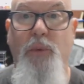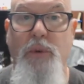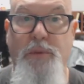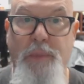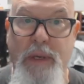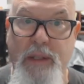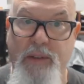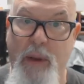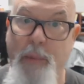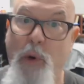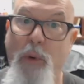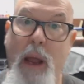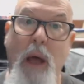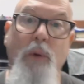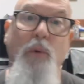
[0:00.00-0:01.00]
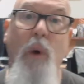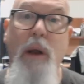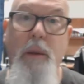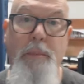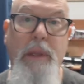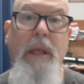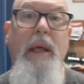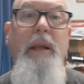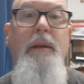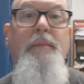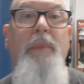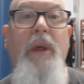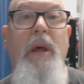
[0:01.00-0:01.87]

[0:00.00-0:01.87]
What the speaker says: which means I'm around quite a bit.